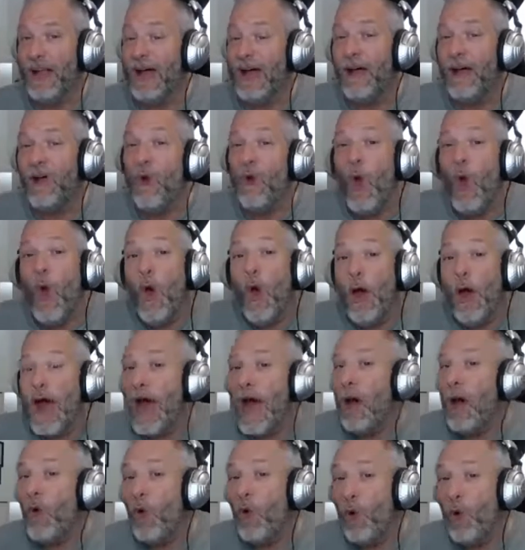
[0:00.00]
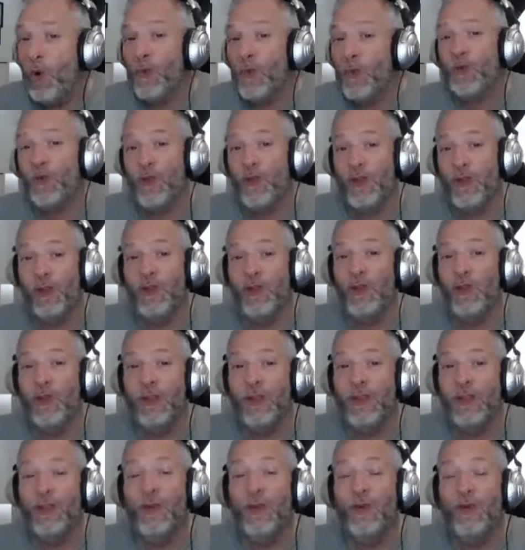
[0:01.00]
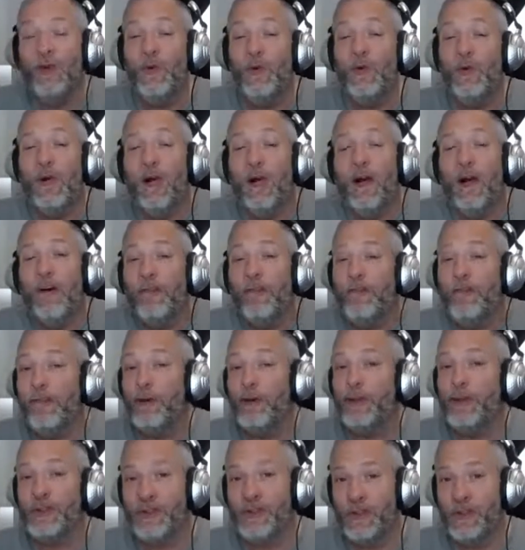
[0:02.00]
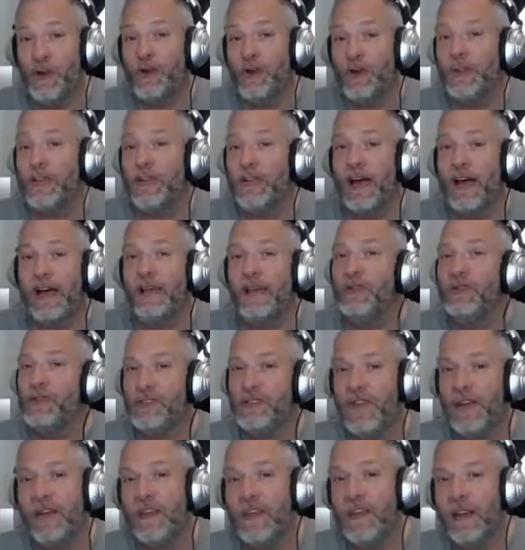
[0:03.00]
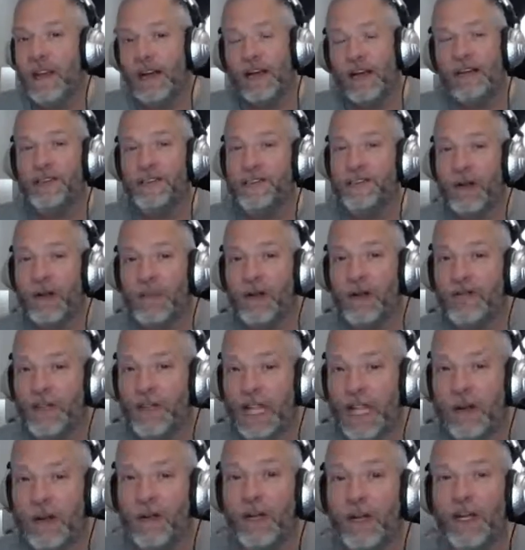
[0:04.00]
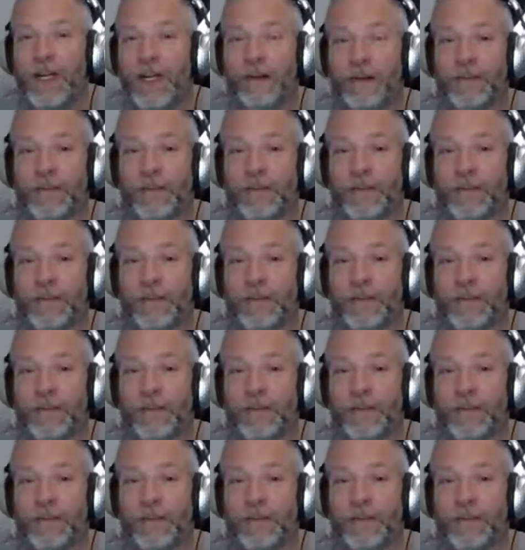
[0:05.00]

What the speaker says: How old were you when you first started to understand that concept of labeling?